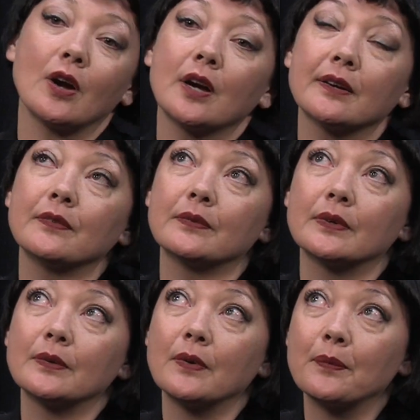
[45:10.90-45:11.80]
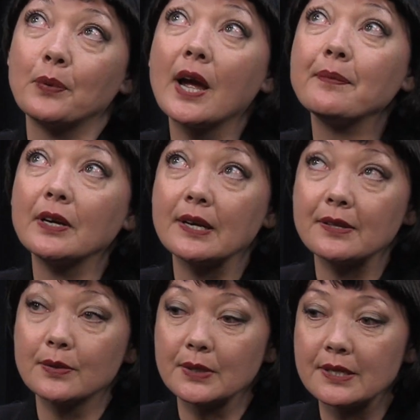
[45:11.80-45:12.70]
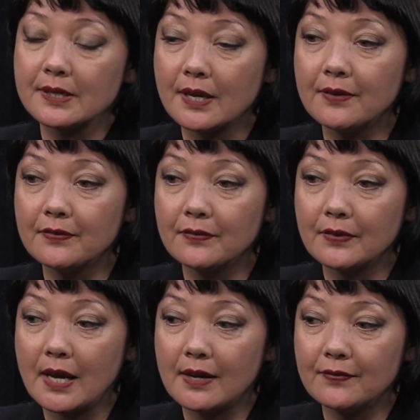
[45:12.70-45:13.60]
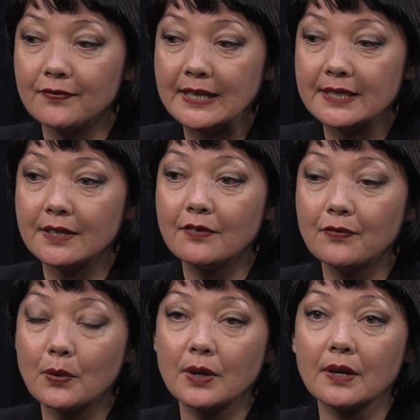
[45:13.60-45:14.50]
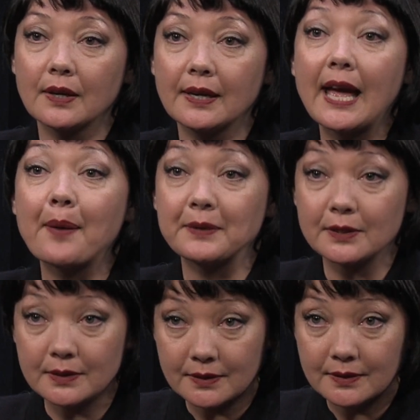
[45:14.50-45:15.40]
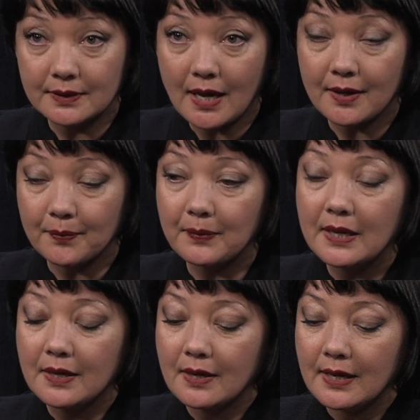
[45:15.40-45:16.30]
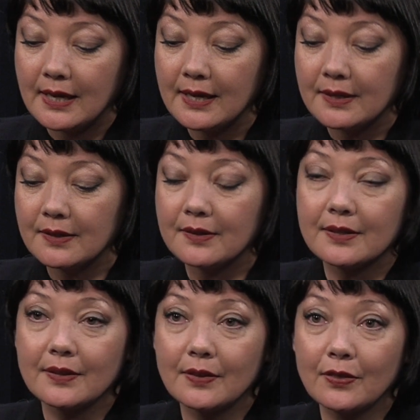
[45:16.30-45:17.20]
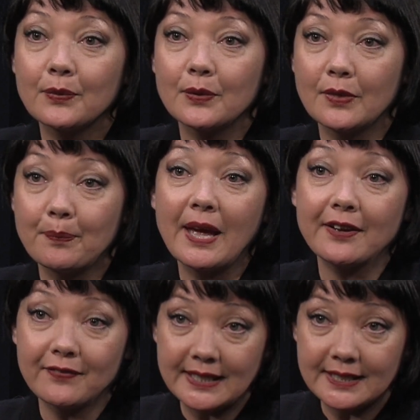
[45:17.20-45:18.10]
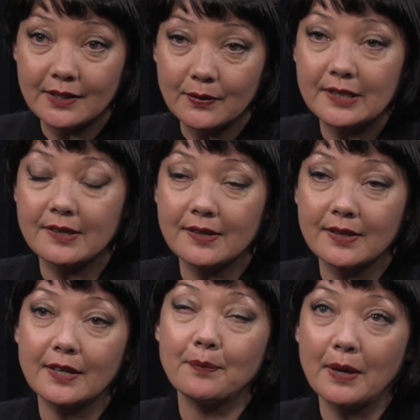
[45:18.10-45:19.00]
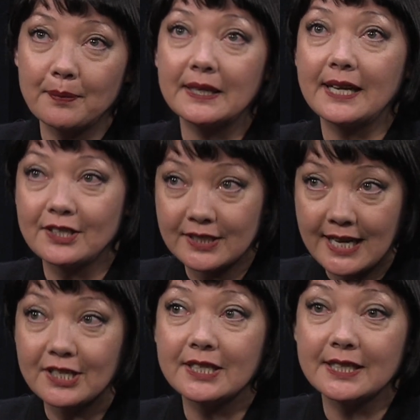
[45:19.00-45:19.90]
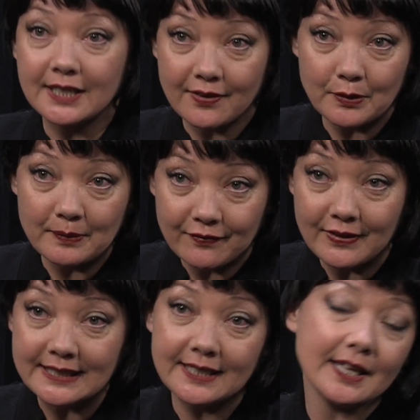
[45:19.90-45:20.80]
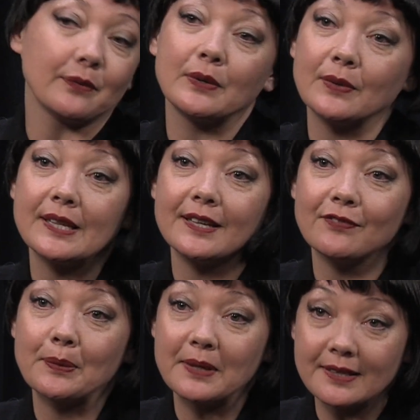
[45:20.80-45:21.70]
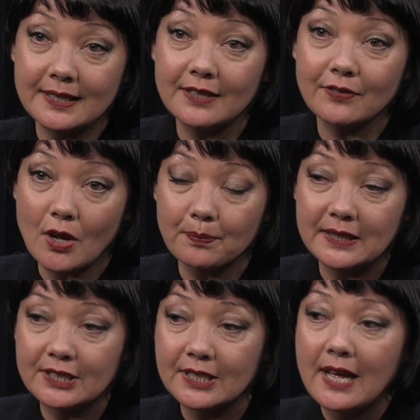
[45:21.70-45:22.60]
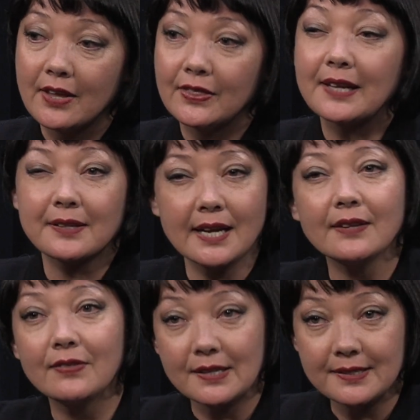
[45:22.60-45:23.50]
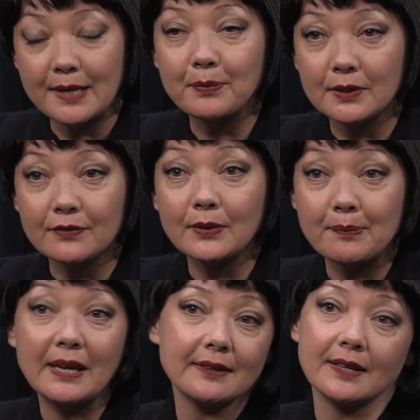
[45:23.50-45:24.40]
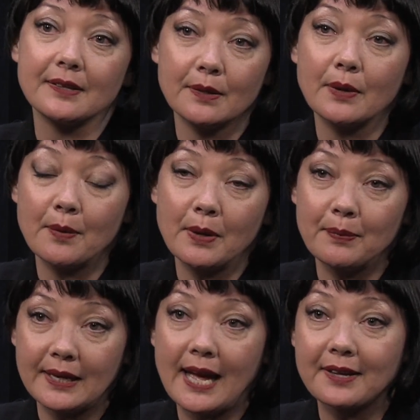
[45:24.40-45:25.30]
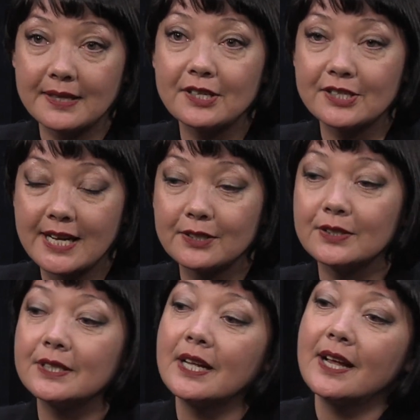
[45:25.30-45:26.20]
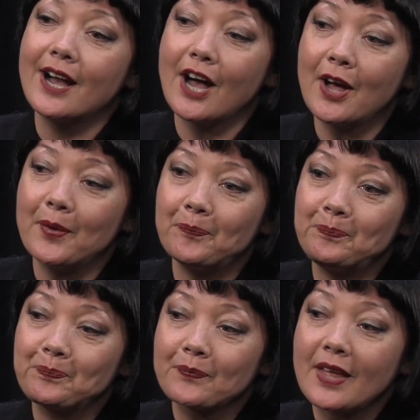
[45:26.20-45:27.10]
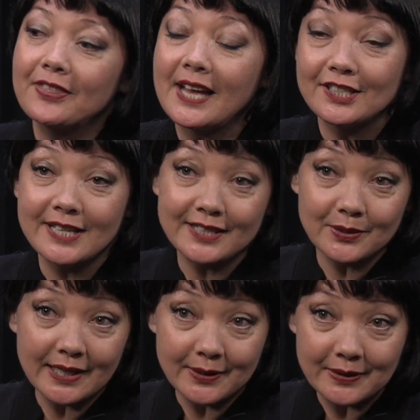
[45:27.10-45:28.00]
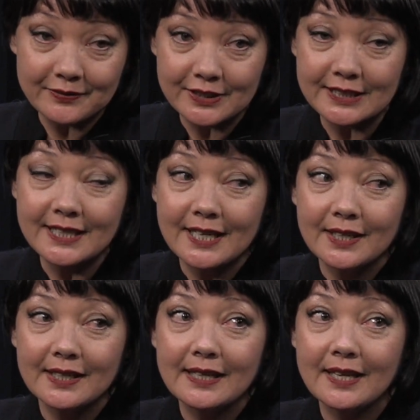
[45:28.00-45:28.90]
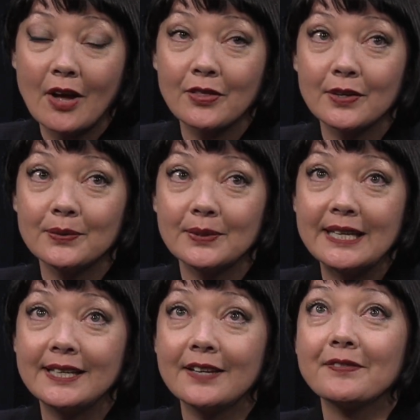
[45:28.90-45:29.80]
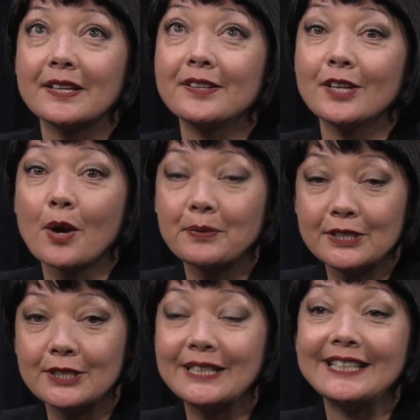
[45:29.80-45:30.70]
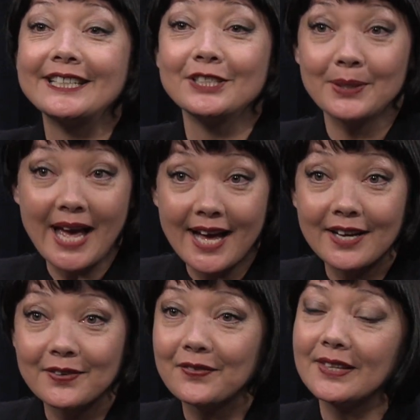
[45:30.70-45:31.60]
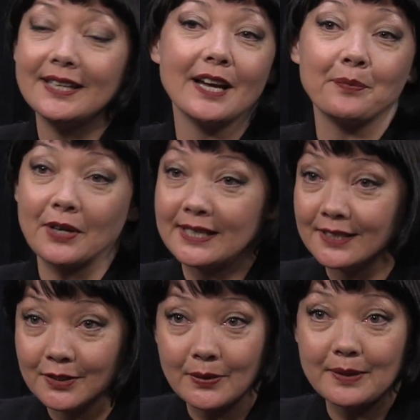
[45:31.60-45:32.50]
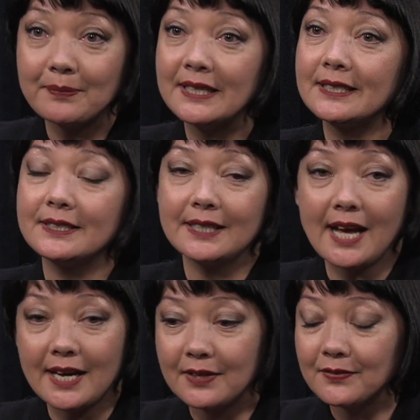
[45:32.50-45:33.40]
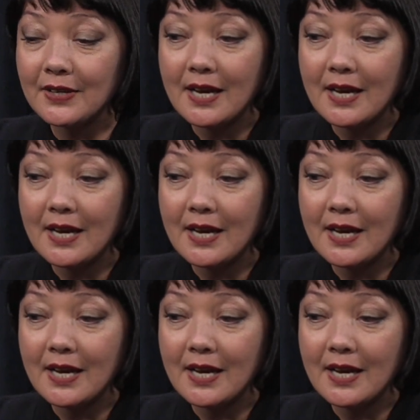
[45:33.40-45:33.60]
our primary source of funding for capital is through the PEG funding, which is the public education and government funding that we receive from the City of Long Beach. That's kind of the staple of what makes us a public access channel. That channel, however, although it gives us the opportunity to have the upgraded equipment, to have